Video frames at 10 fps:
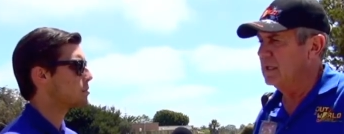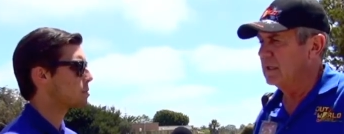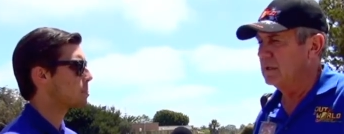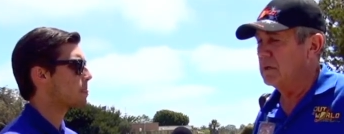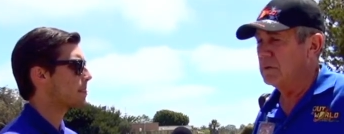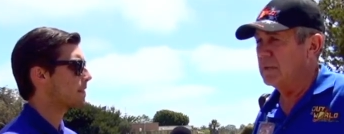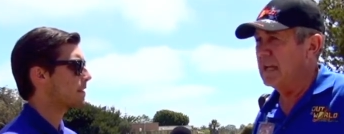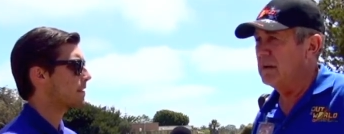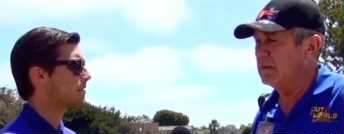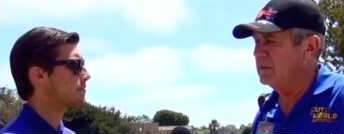Speaker 1: Along with
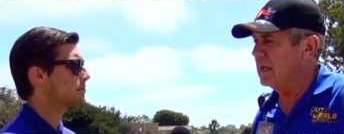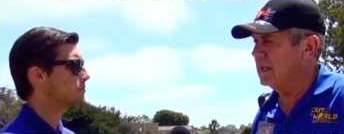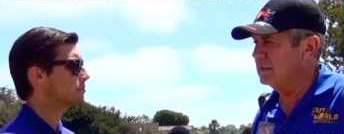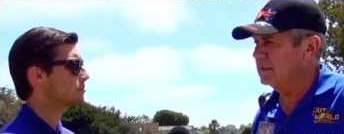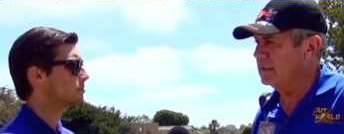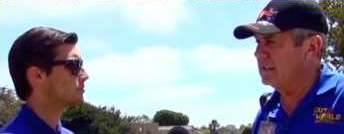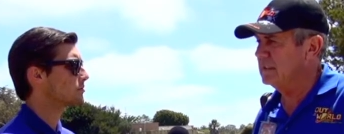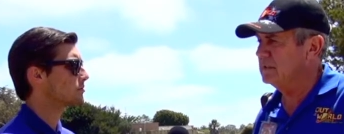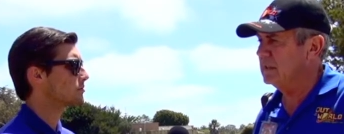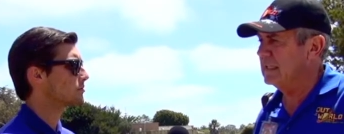that, we've got uh,
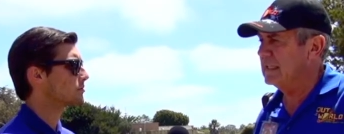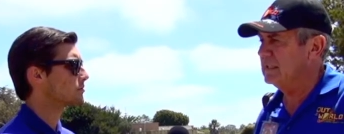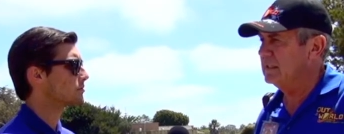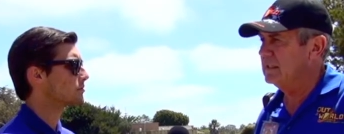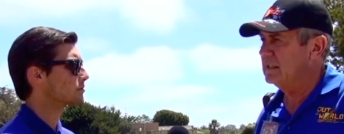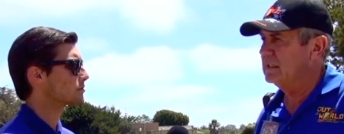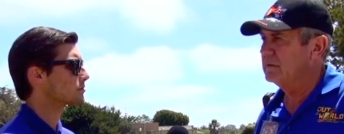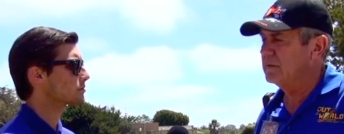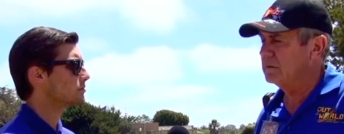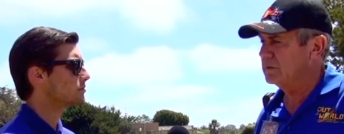inline
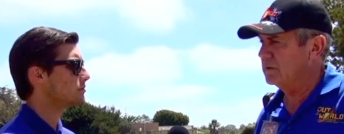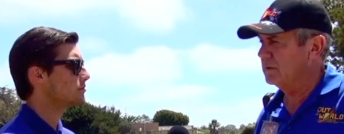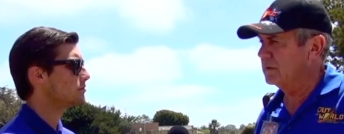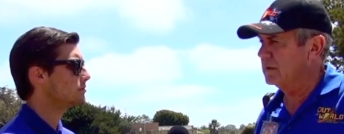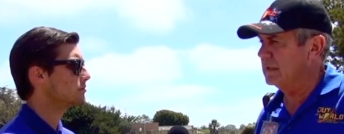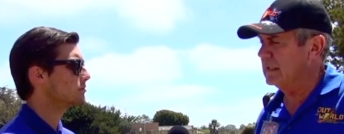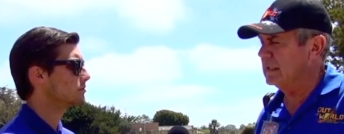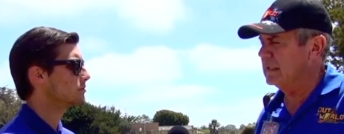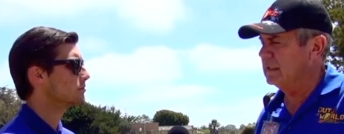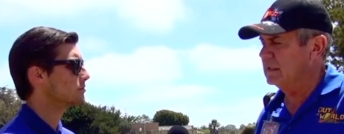filters for
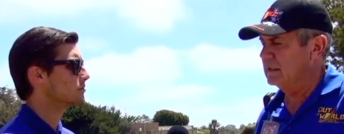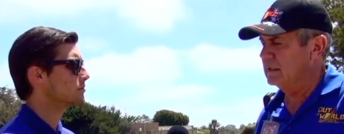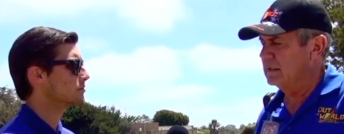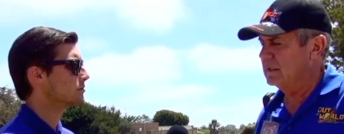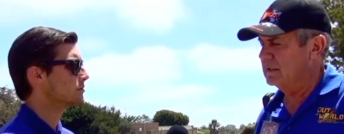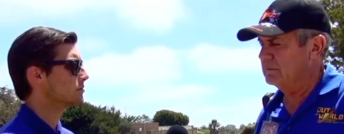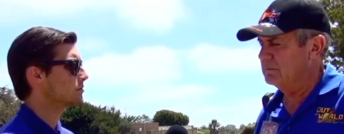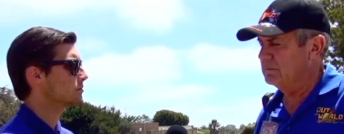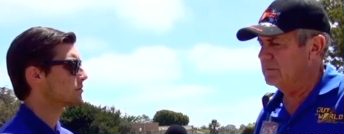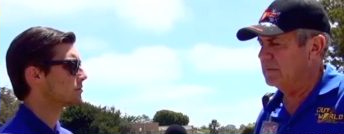the uh,
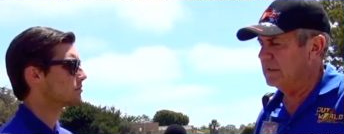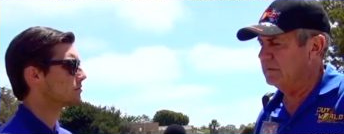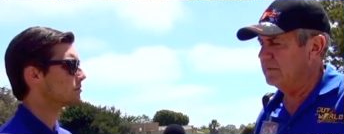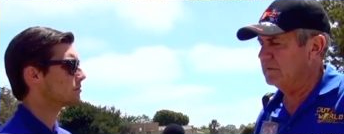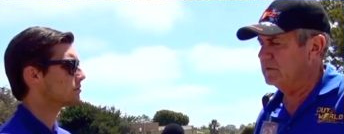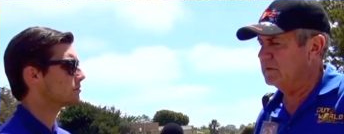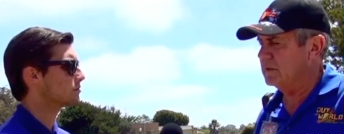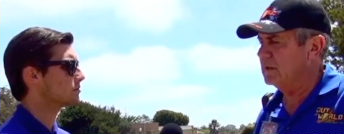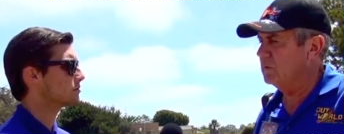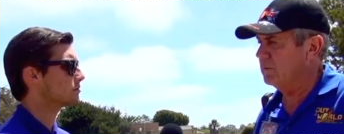filters
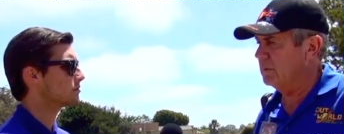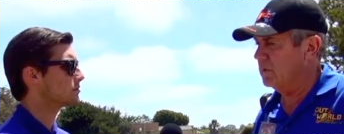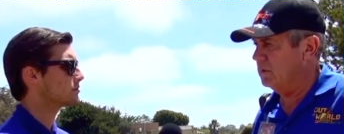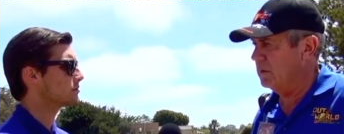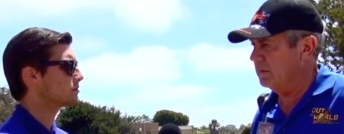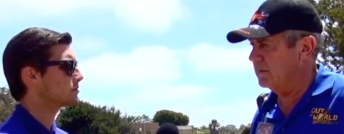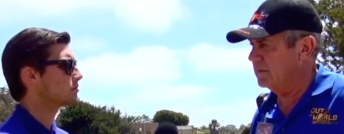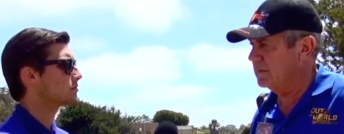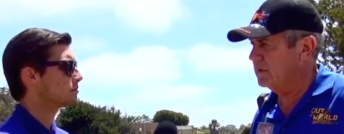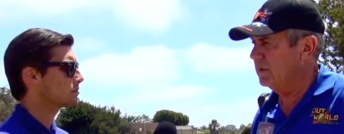on the from the roof.
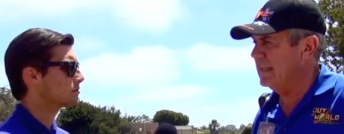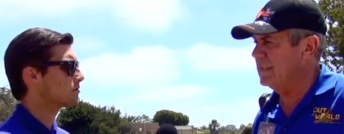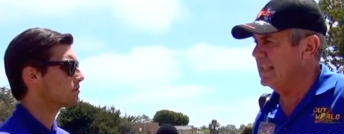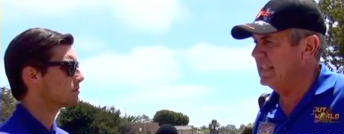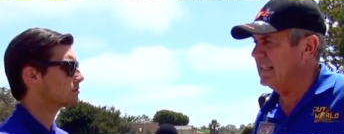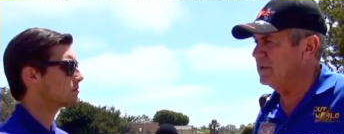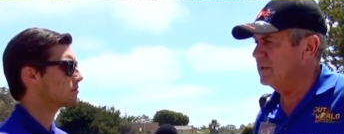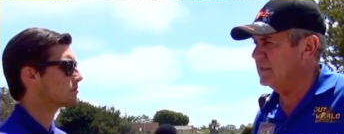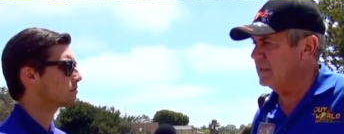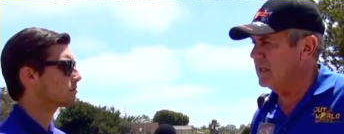So anything that
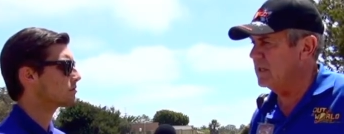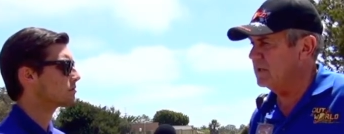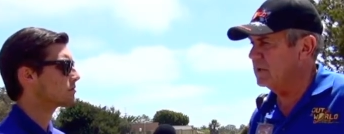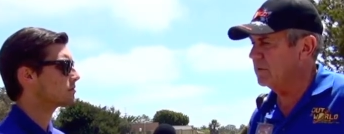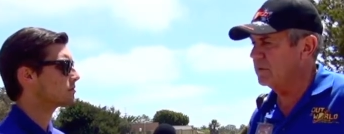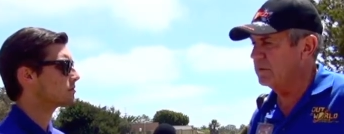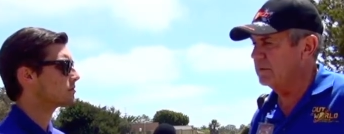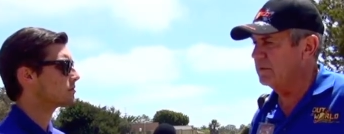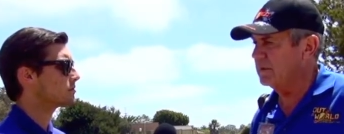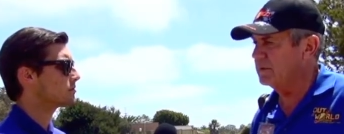enters the gutter goes through a
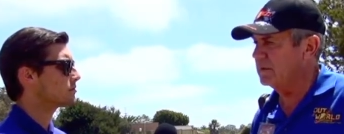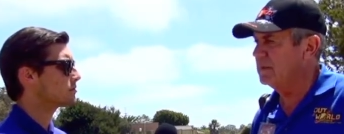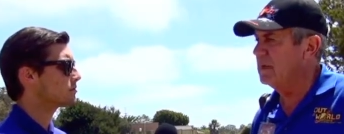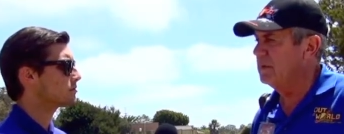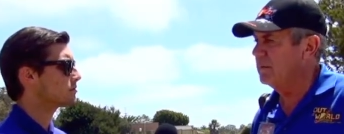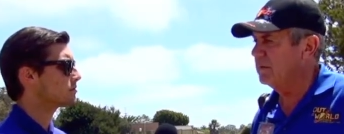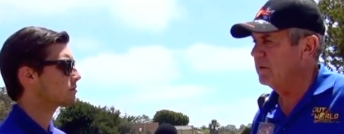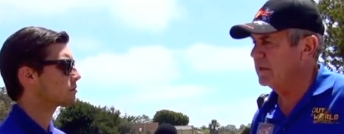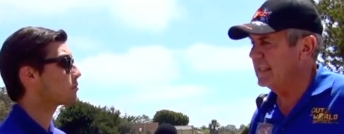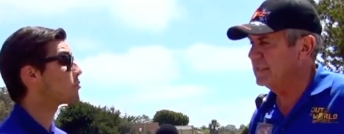filter
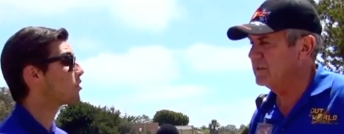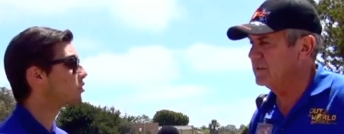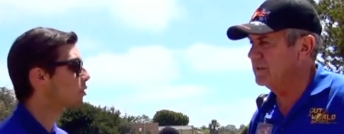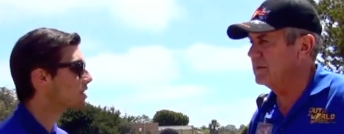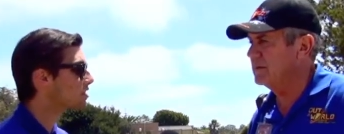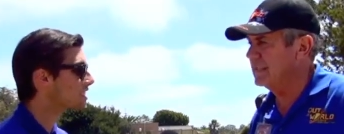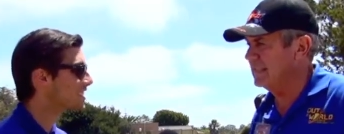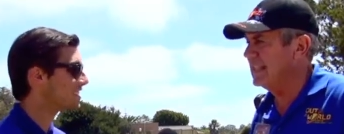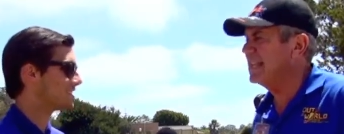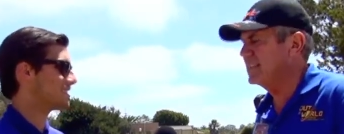before it gets before to the, even
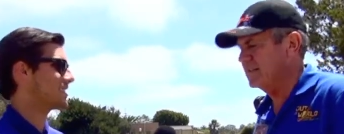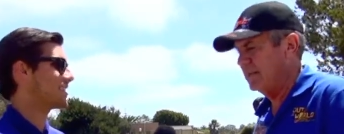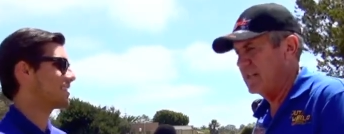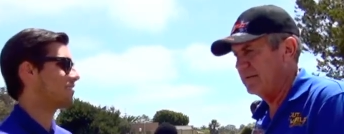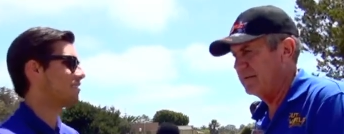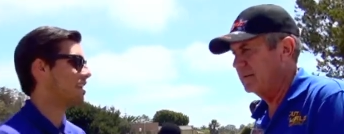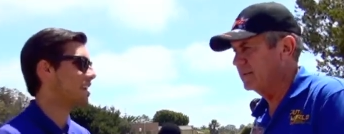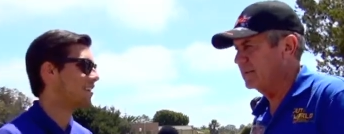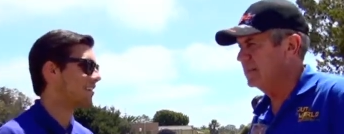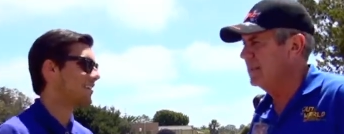gets, gets to, to, that filter.
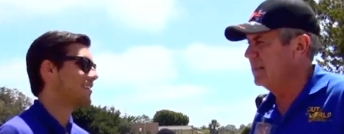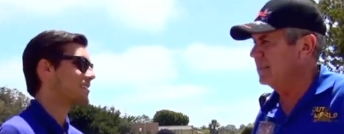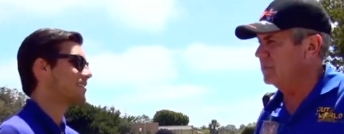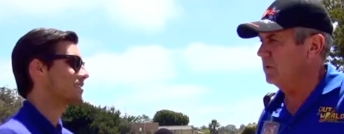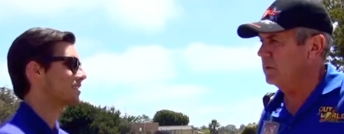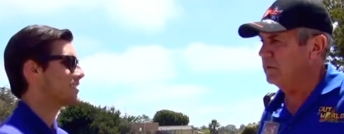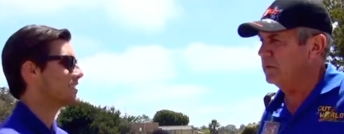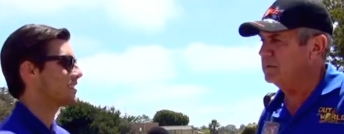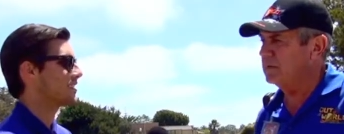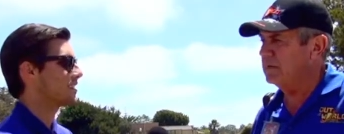Wow. So we're
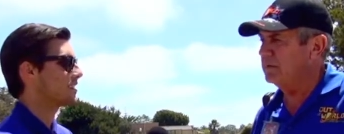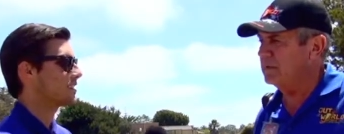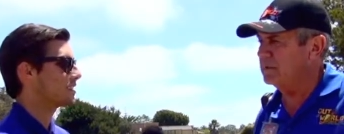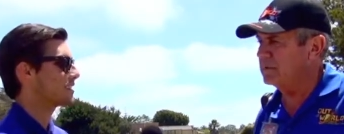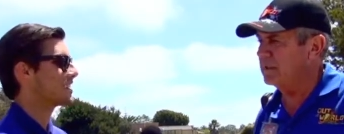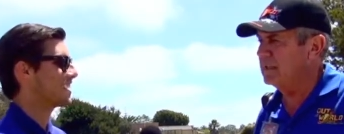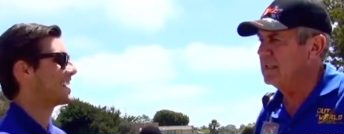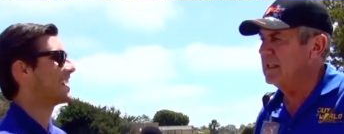filtering, filtering,